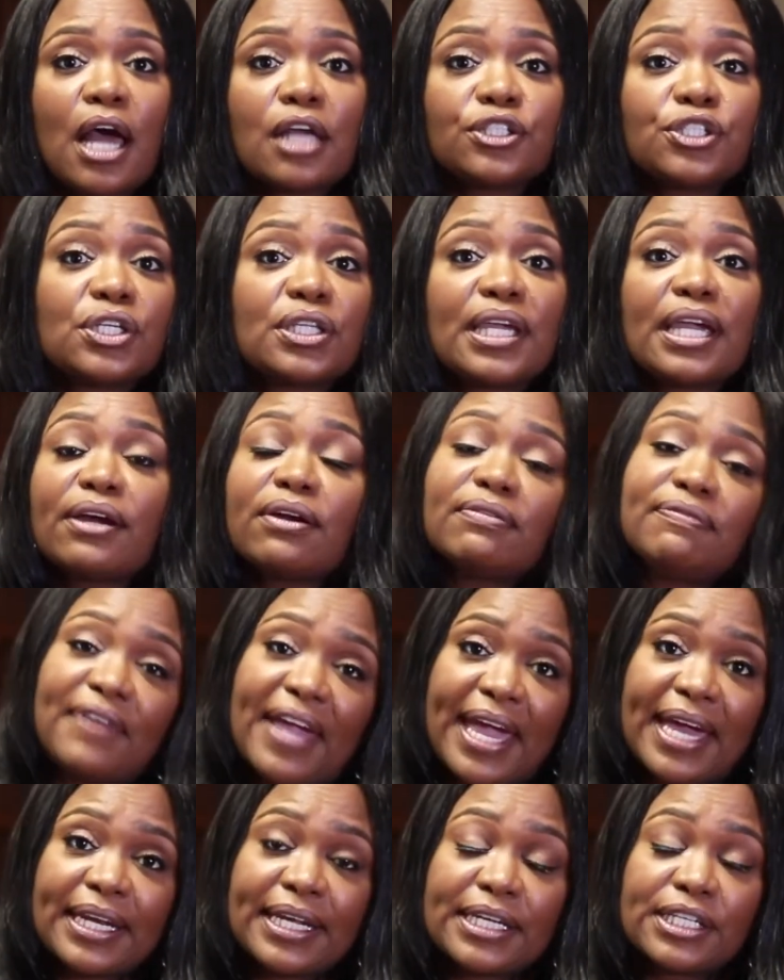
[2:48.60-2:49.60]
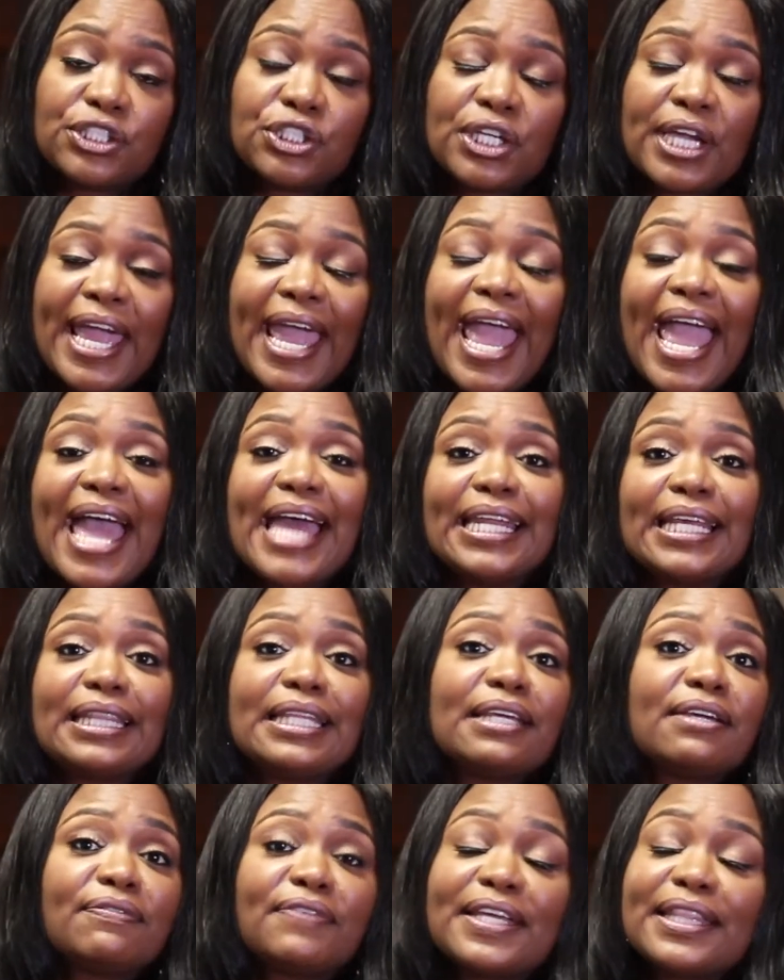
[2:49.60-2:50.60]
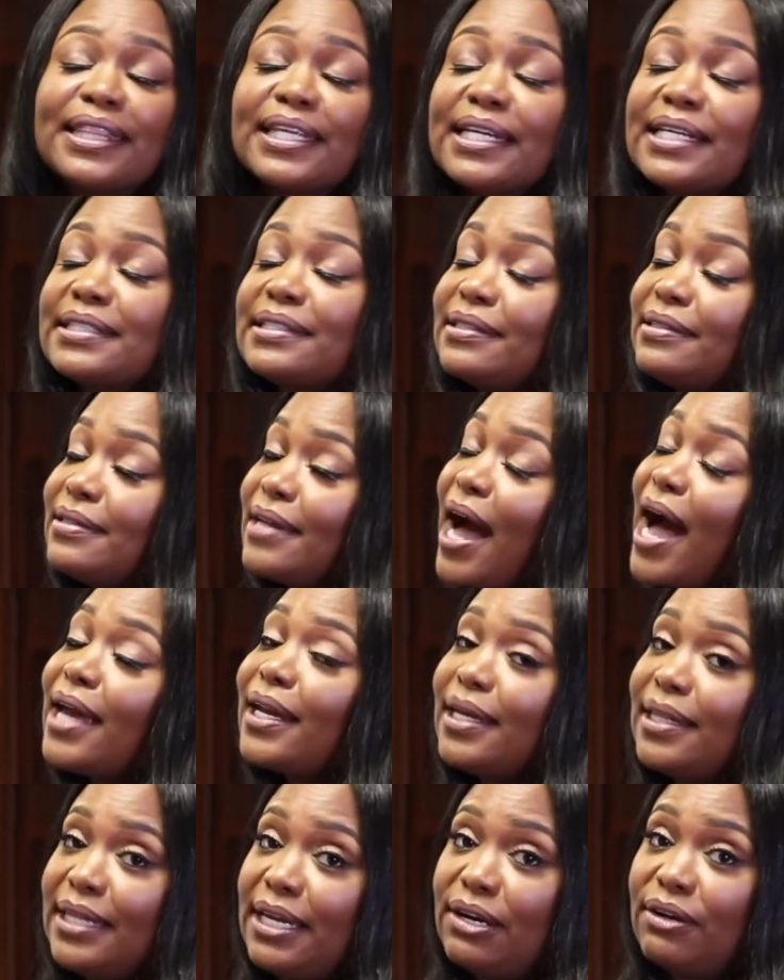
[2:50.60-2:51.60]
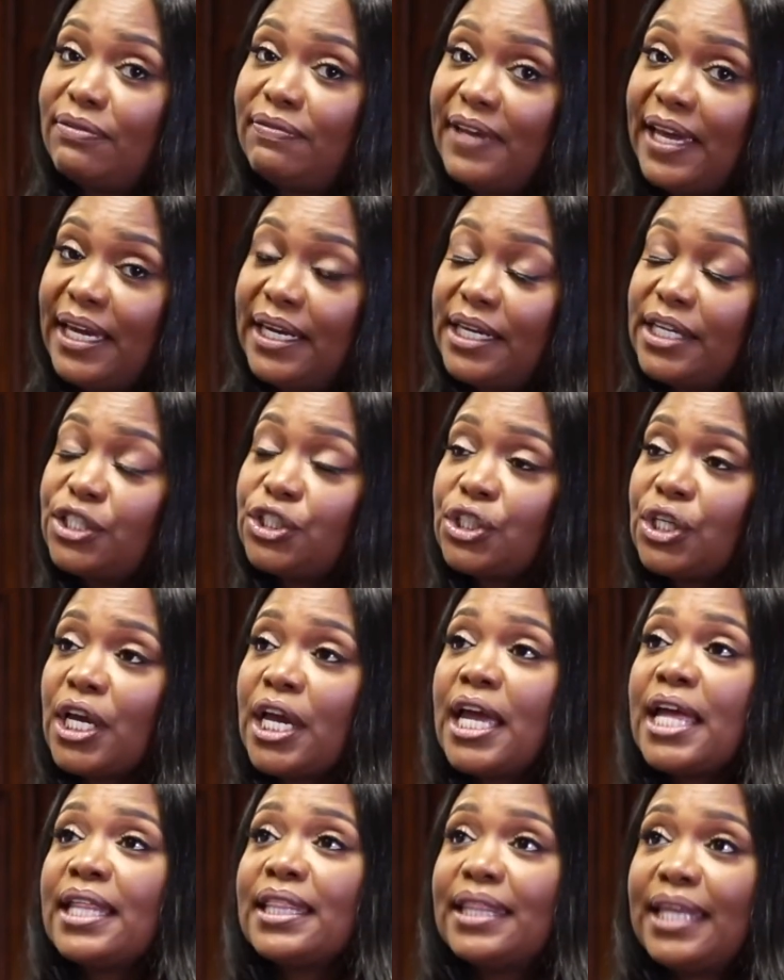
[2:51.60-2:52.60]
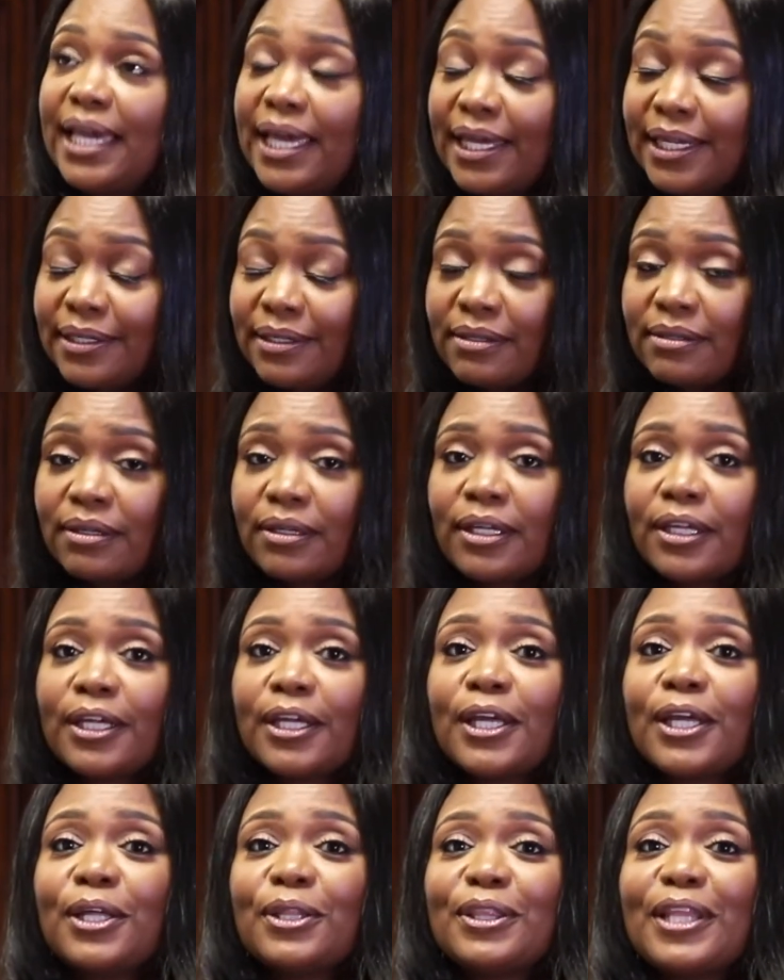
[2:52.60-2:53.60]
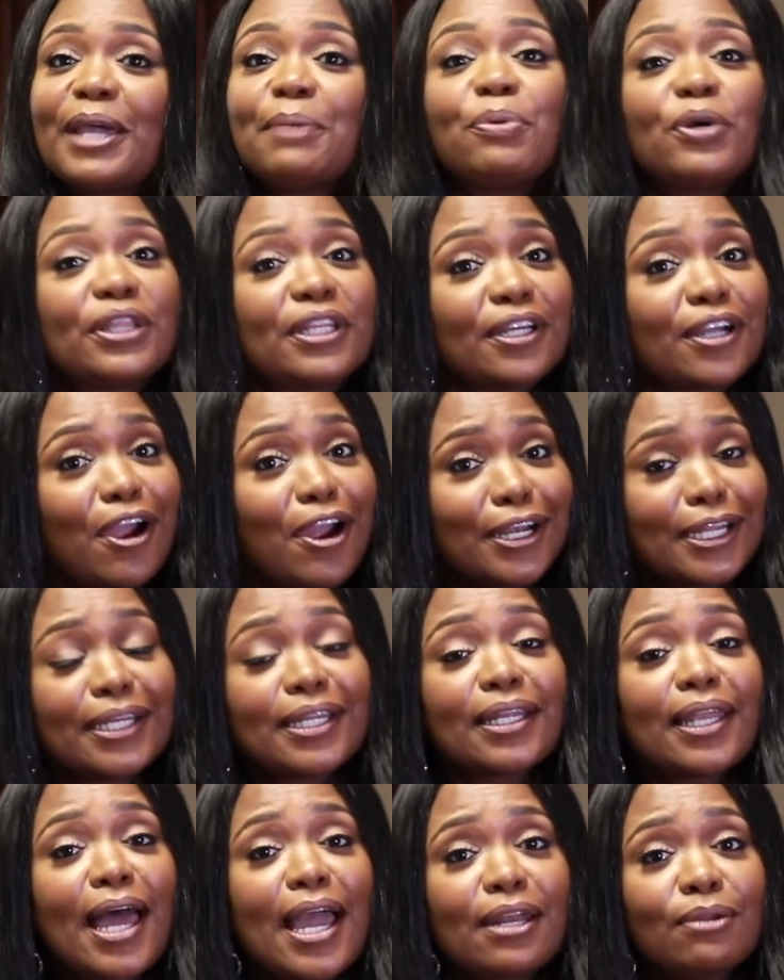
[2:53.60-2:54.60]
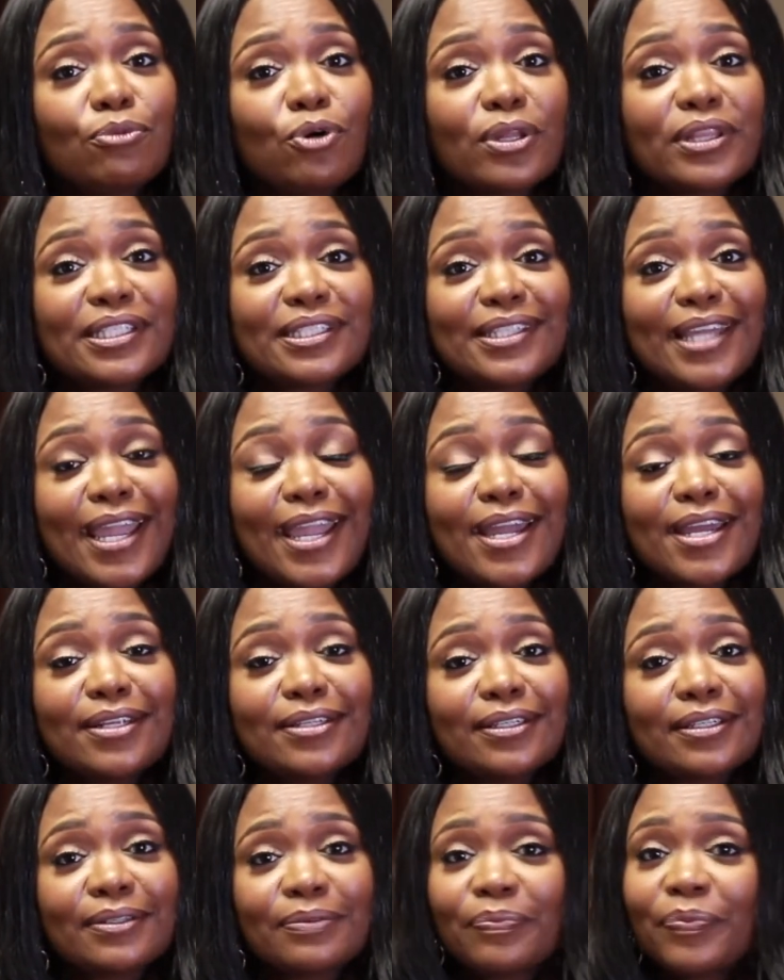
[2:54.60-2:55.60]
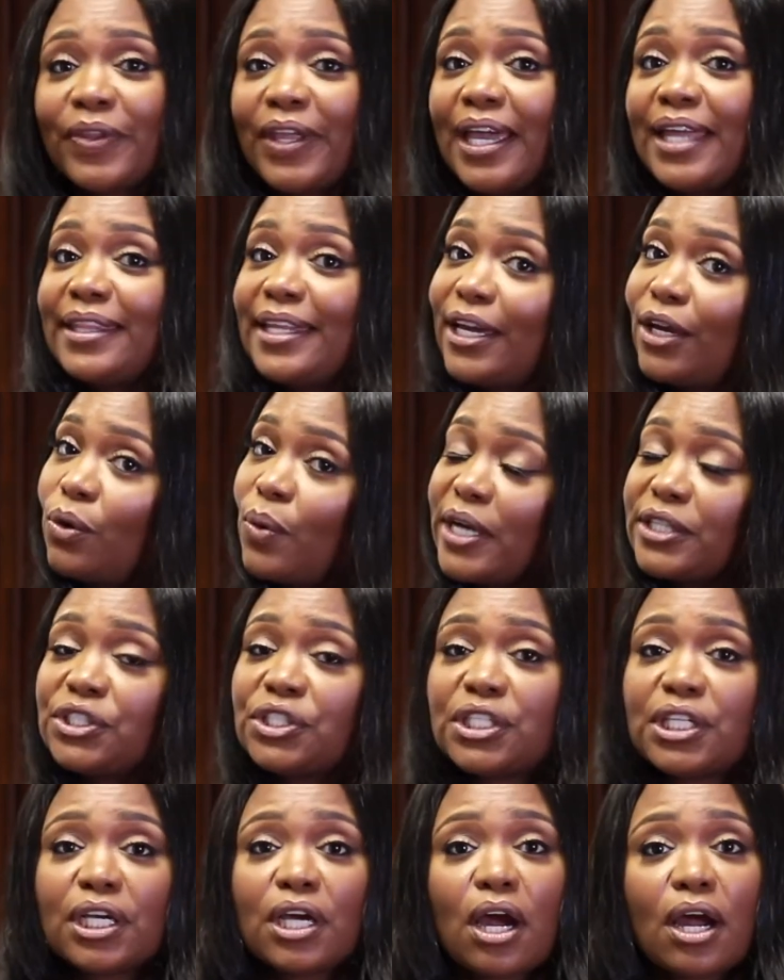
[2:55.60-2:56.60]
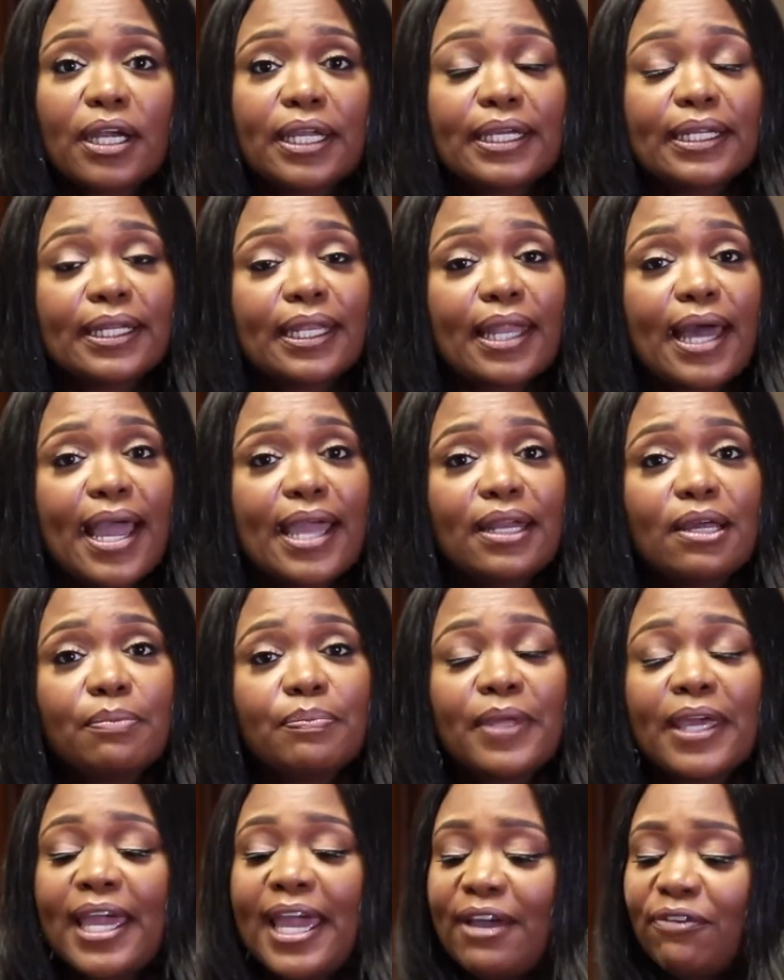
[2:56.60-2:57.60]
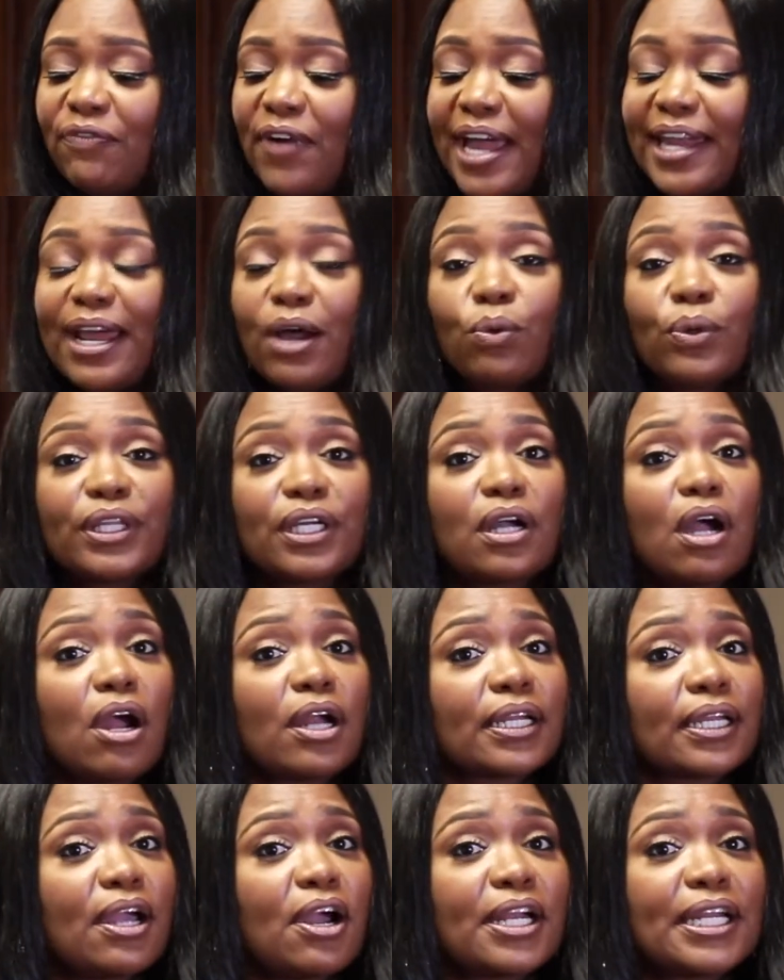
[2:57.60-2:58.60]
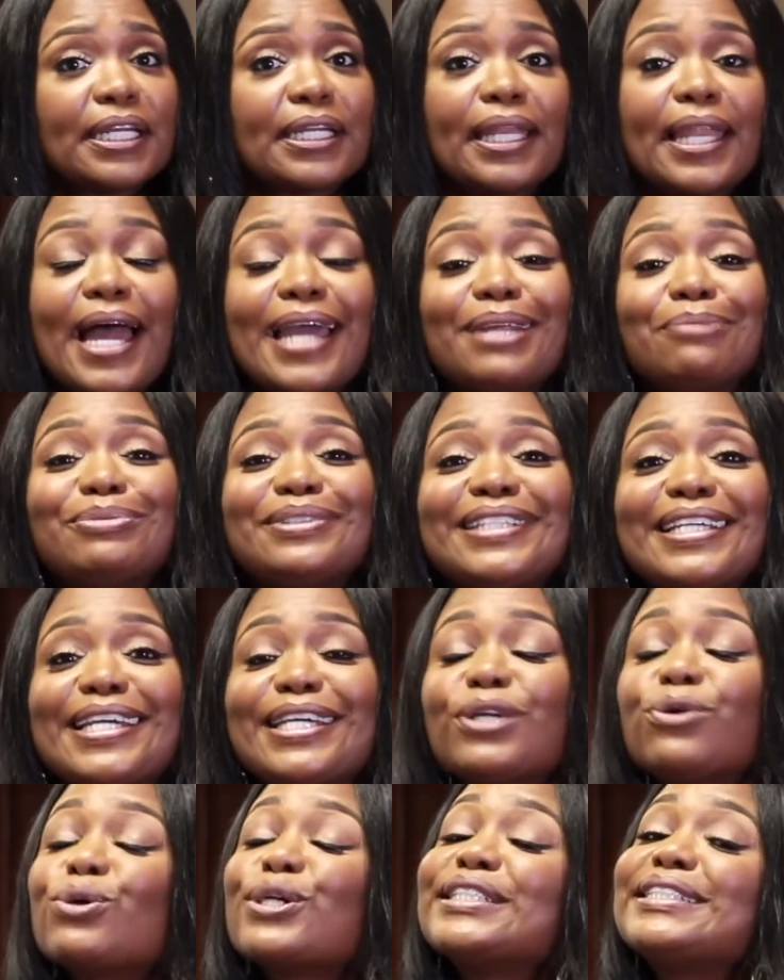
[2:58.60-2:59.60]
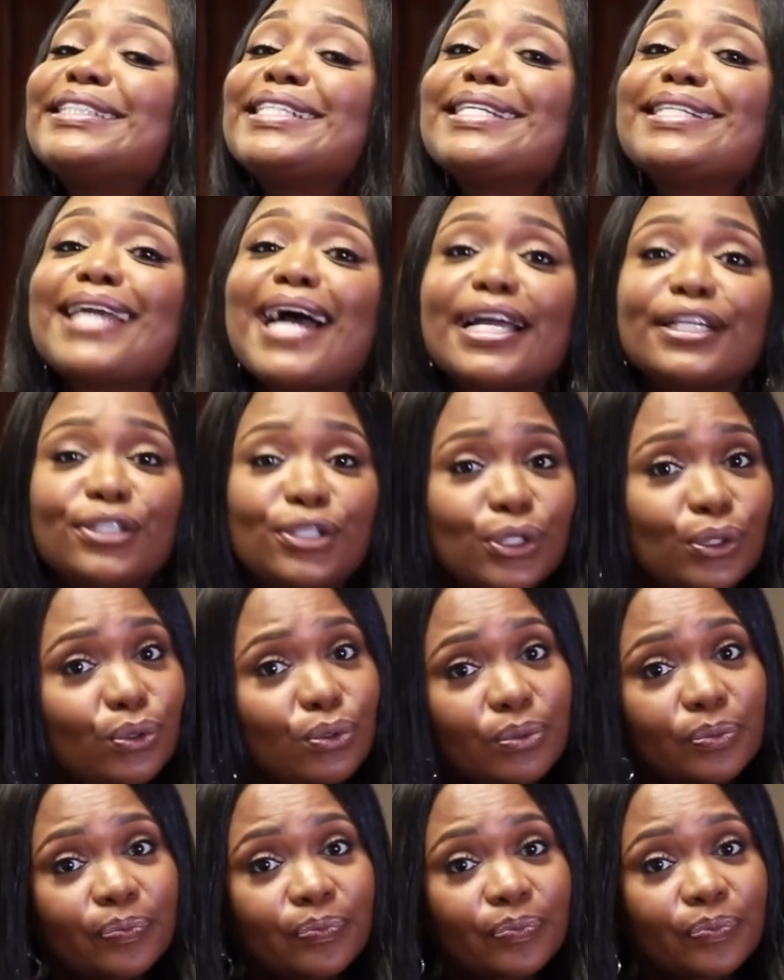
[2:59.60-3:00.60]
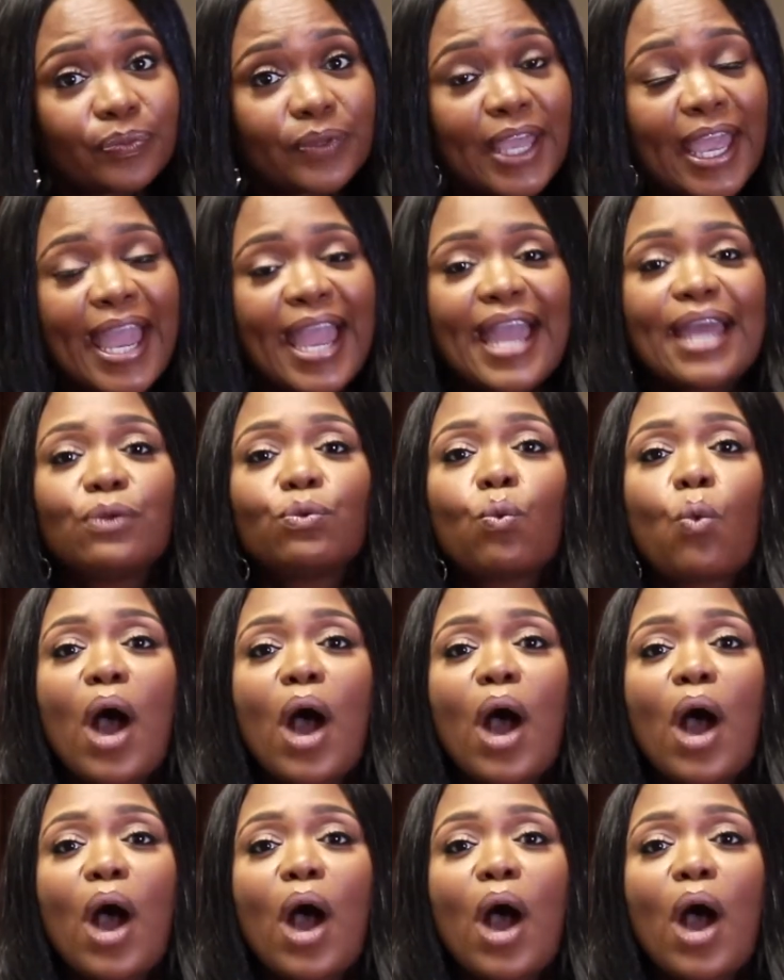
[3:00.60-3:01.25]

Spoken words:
to their advantage, and in the event that it's not in their advantage, then they put the guardian ad litem on the stand and they question the guardian ad litem, find out what the guardian ad litem did or did not do, and